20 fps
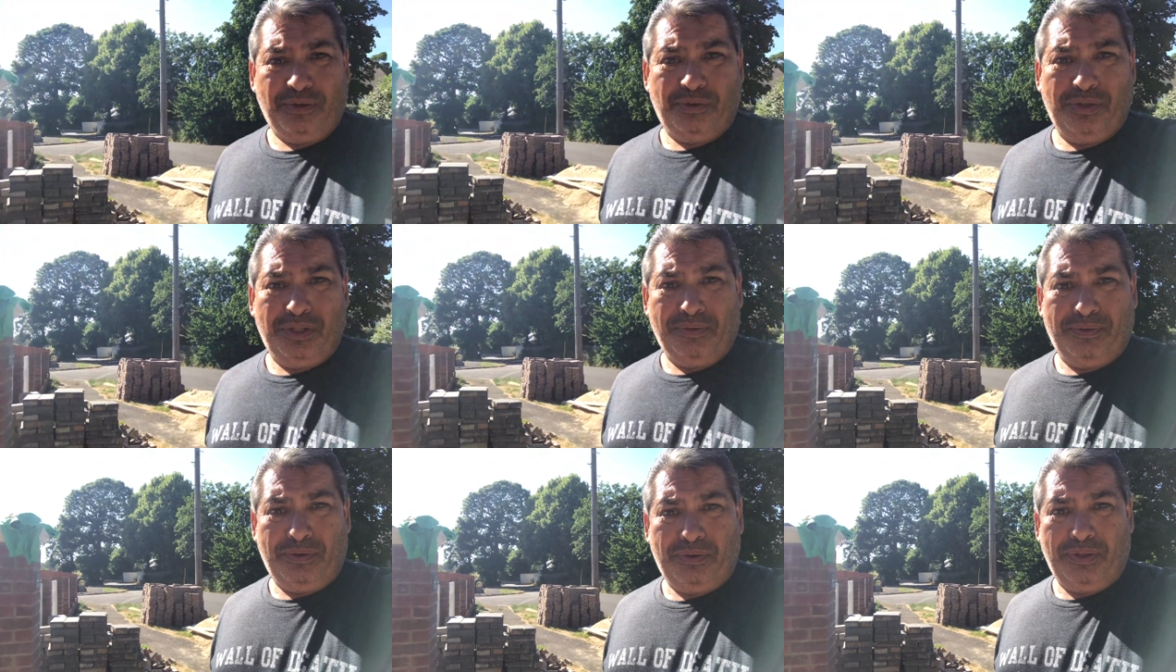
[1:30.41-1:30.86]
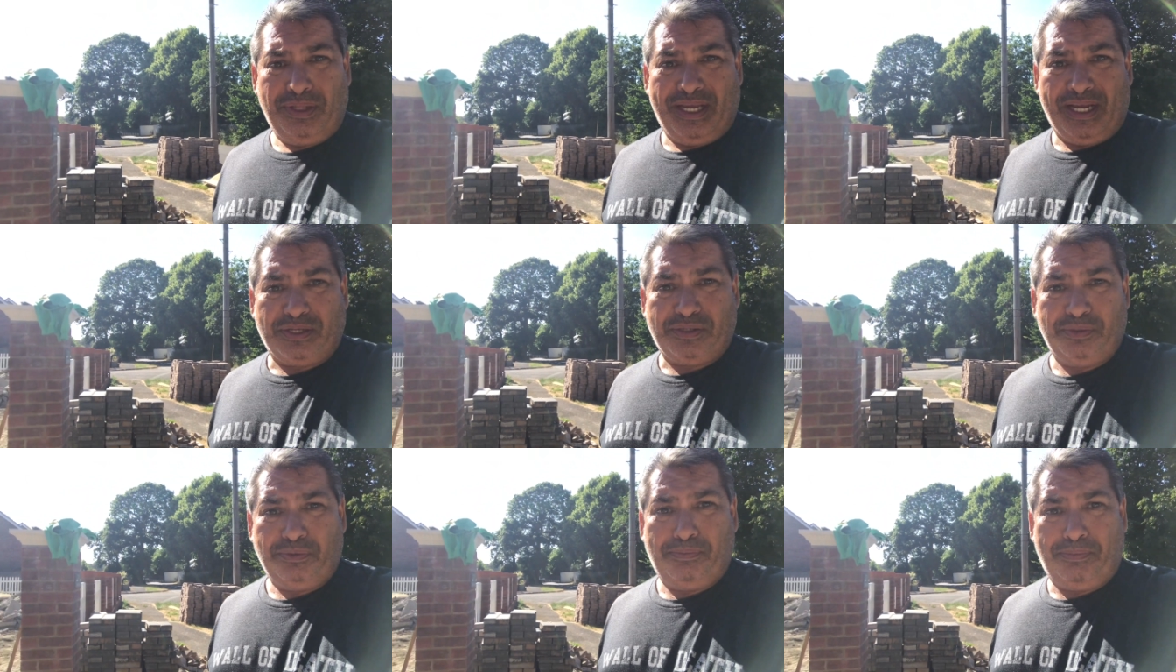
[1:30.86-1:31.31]
All the, all
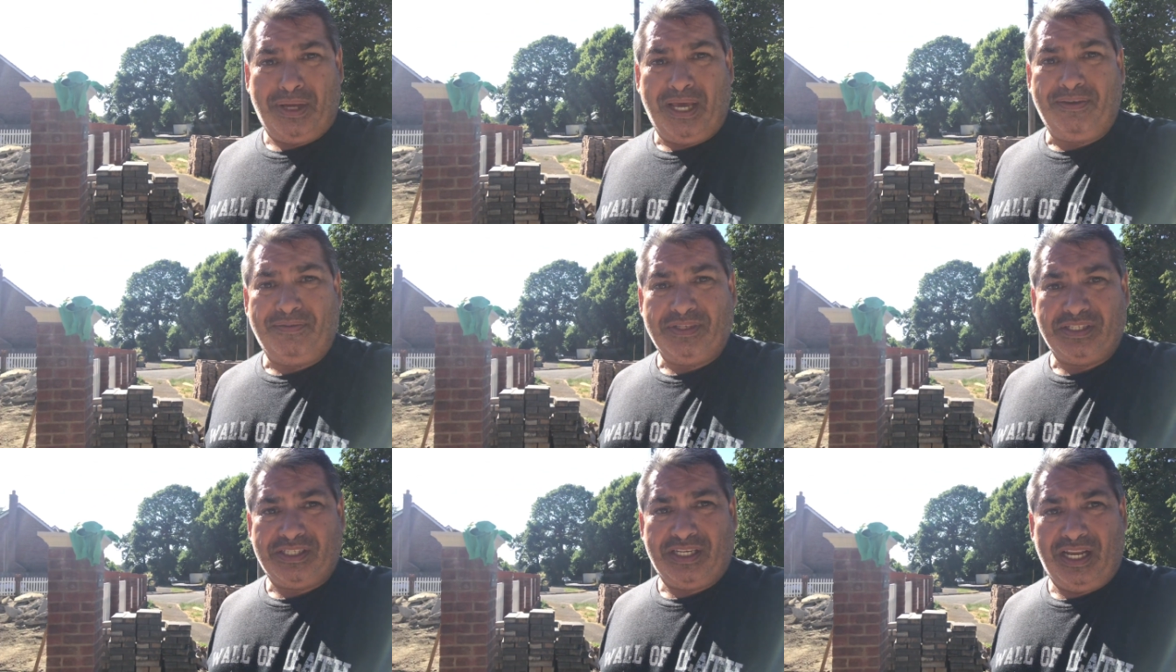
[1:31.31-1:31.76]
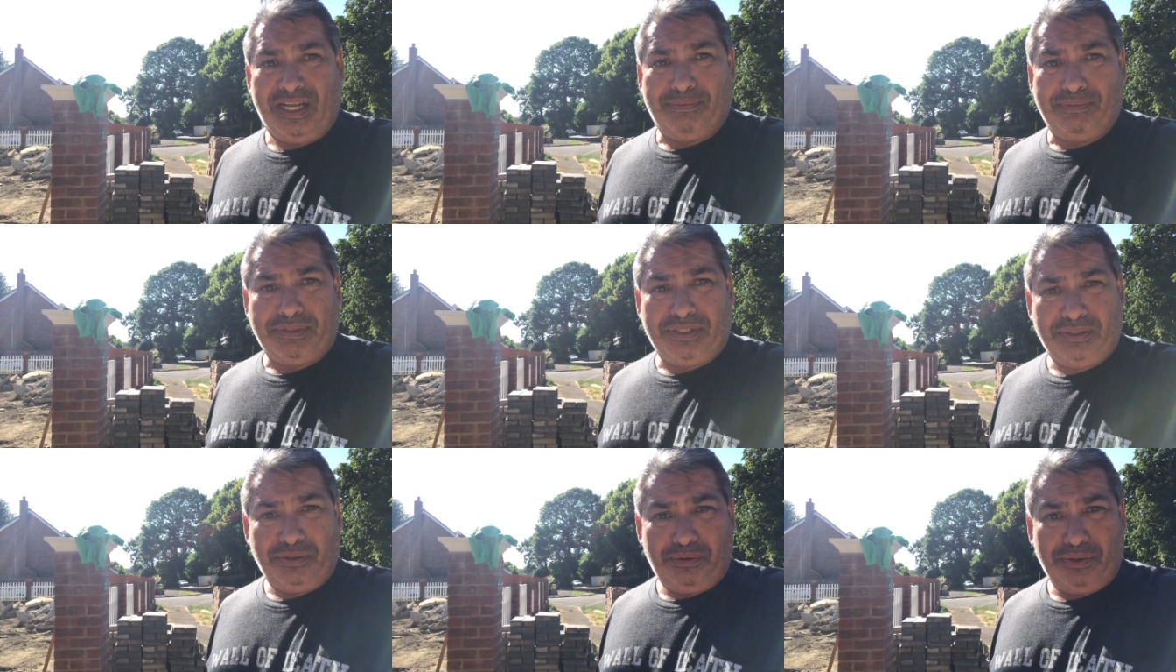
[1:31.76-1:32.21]
the actual paving
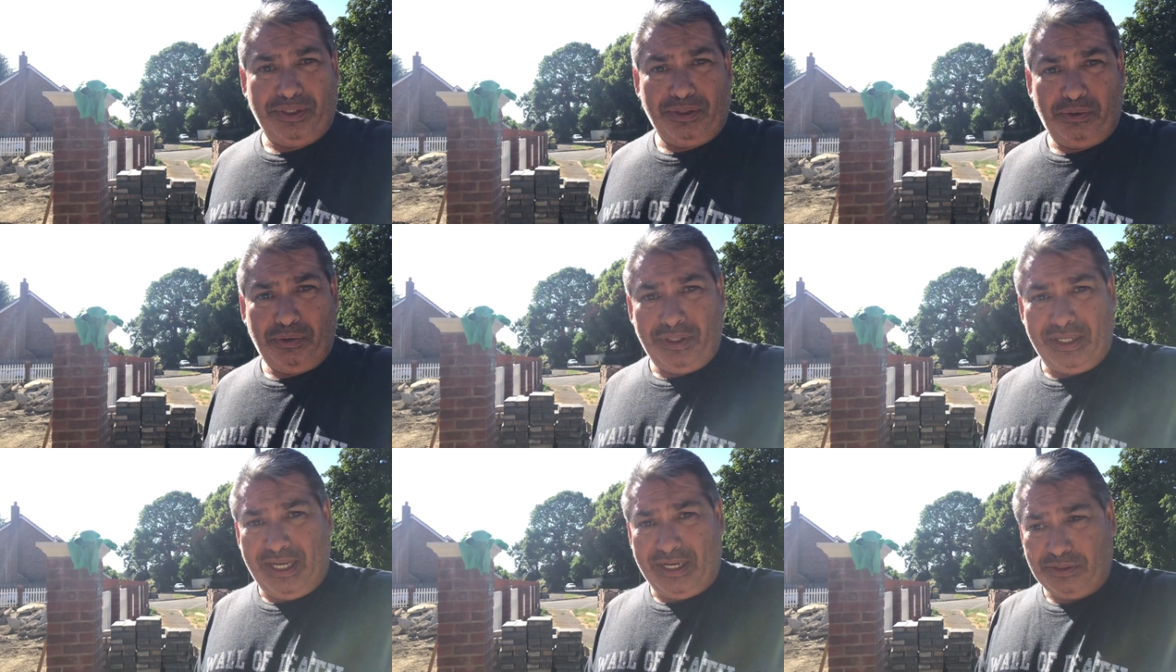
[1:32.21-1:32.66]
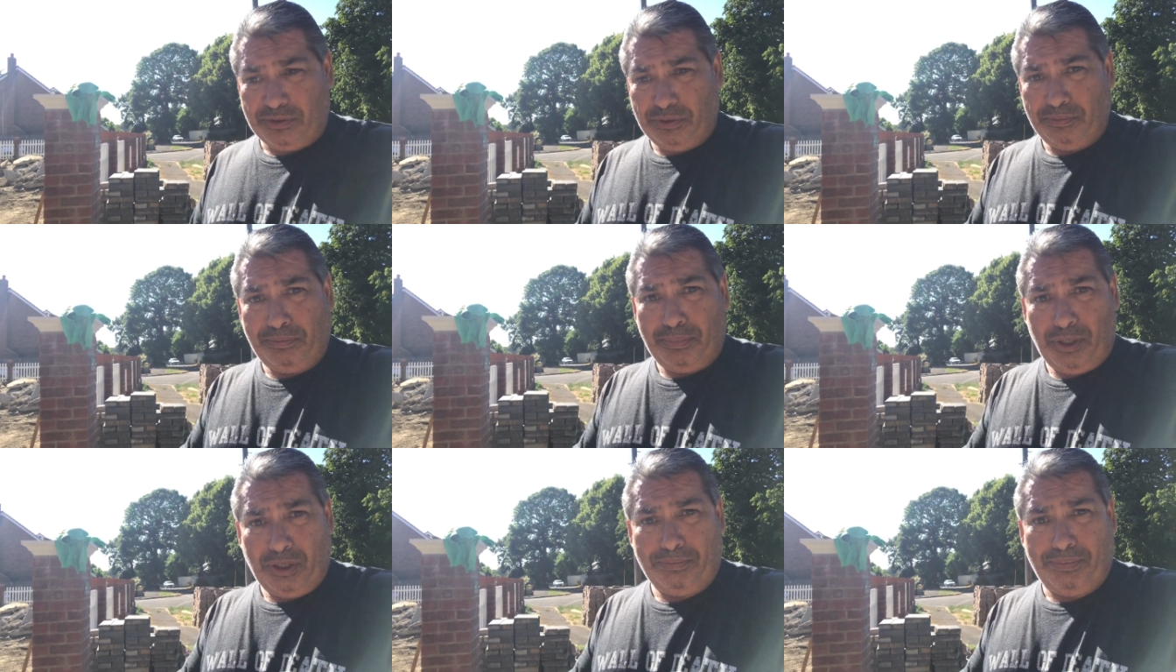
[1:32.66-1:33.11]
slabs, all, all the
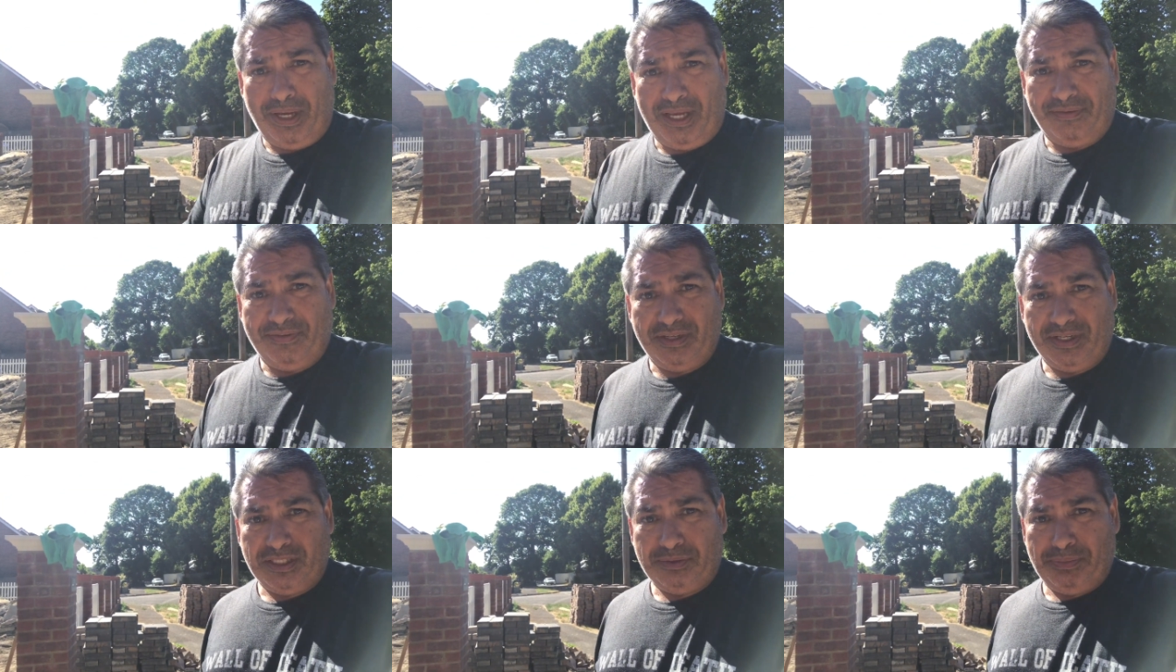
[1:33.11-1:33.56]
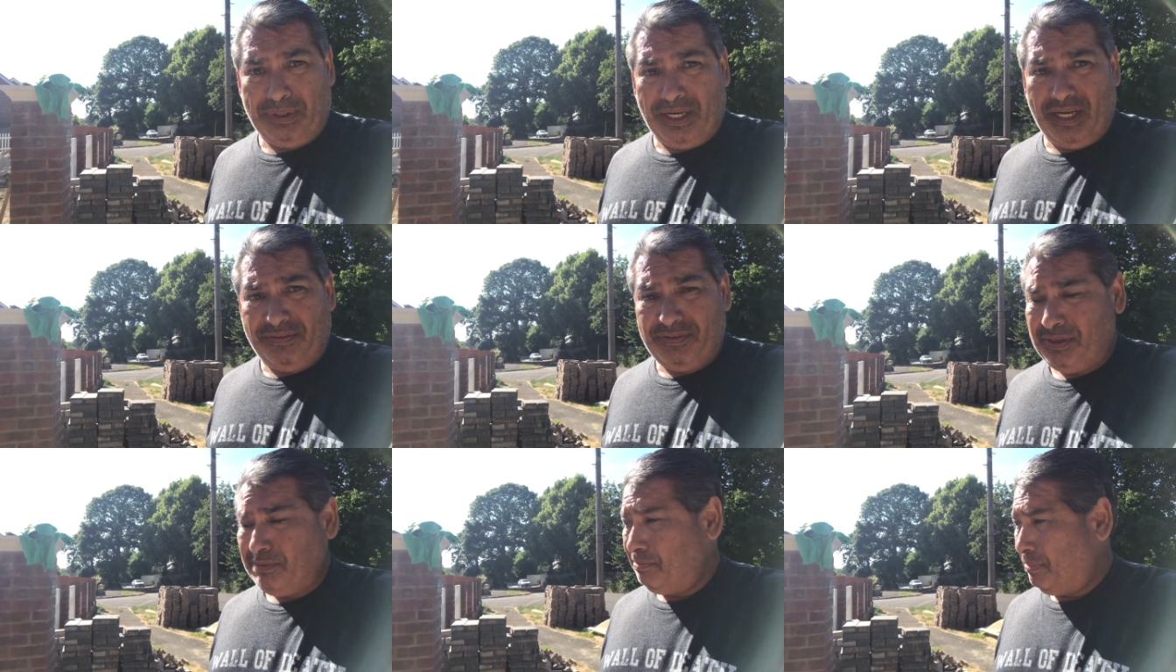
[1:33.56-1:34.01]
actual block paving has
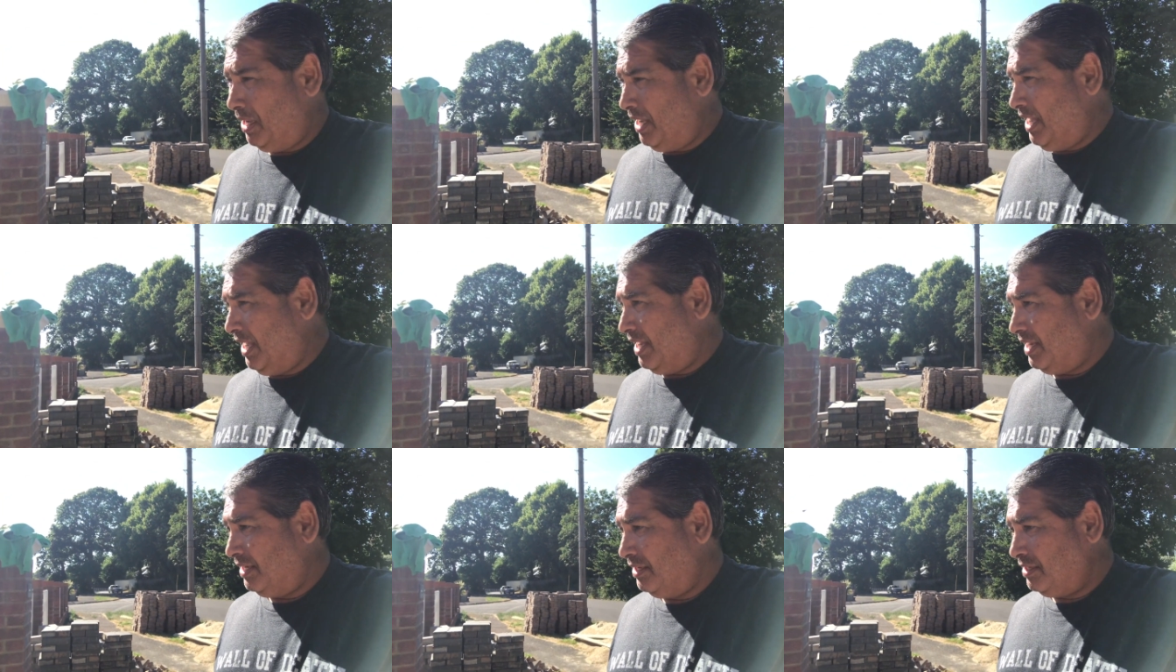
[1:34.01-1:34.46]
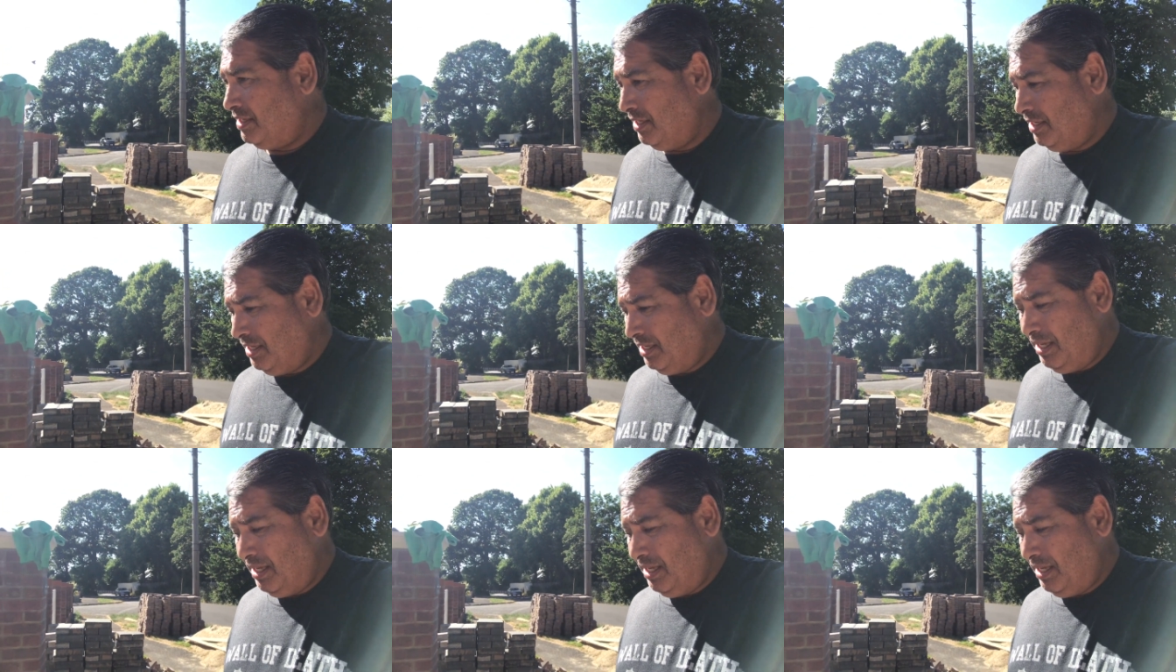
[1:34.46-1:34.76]
been lifted by hand.